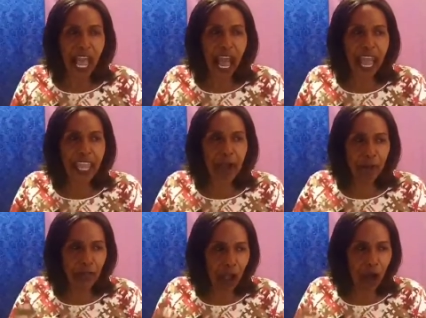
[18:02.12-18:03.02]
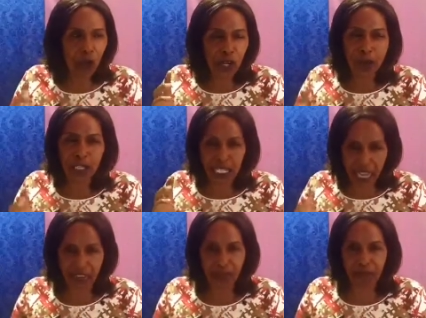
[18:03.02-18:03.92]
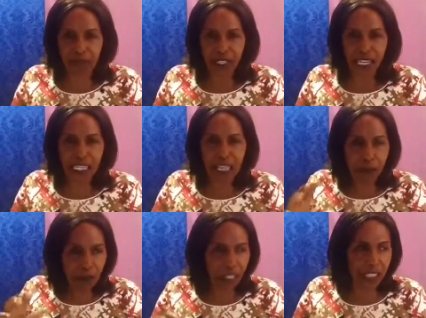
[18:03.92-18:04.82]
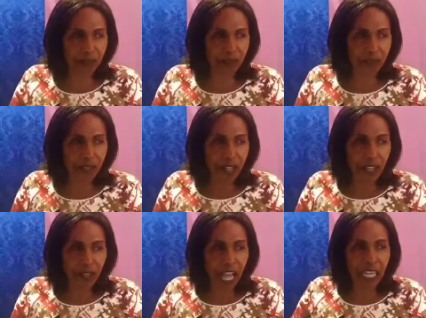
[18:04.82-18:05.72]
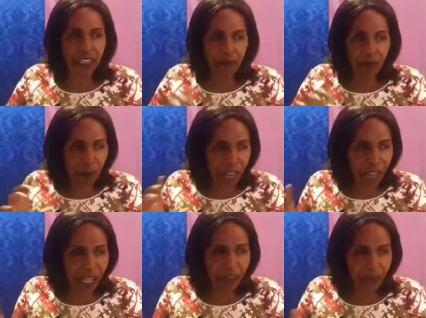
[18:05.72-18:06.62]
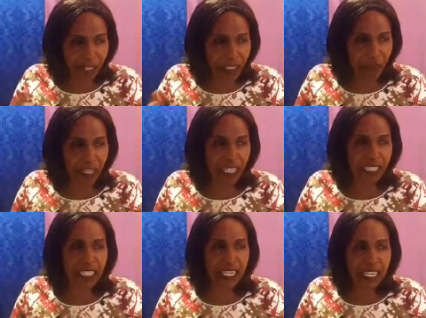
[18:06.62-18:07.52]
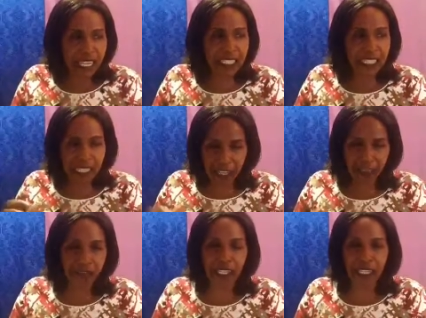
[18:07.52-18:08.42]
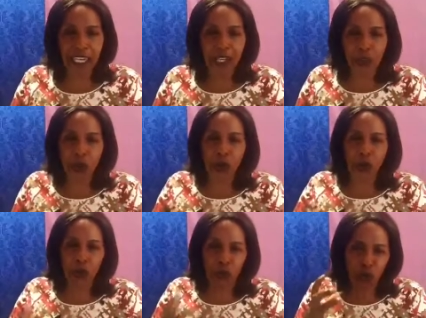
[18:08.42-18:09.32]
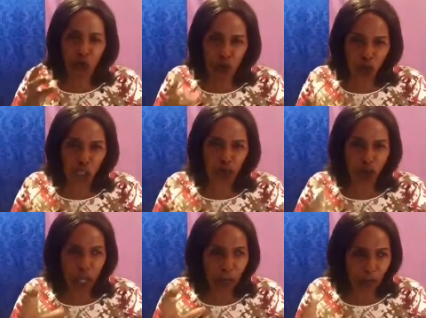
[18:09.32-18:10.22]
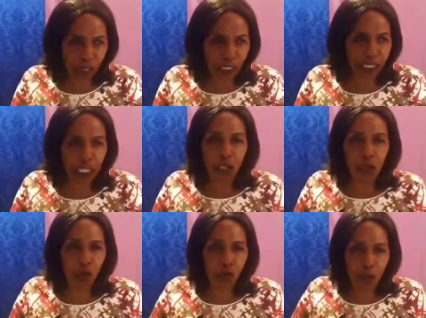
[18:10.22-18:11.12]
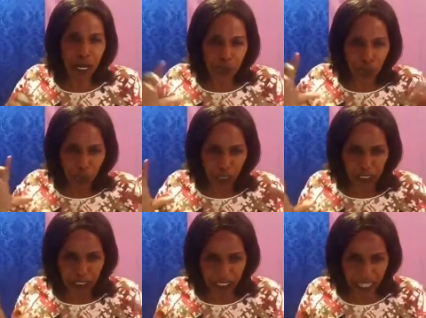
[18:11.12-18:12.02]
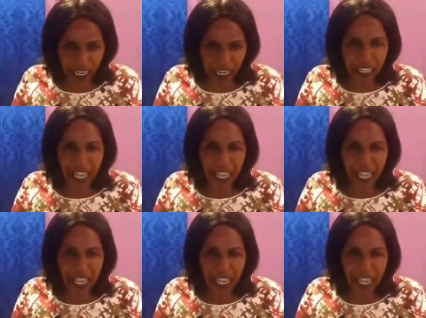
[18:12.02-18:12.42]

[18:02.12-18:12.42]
I am now claiming love in the morning and my and effectiveness is in the evening. So you you talk to the morning. You command you that day.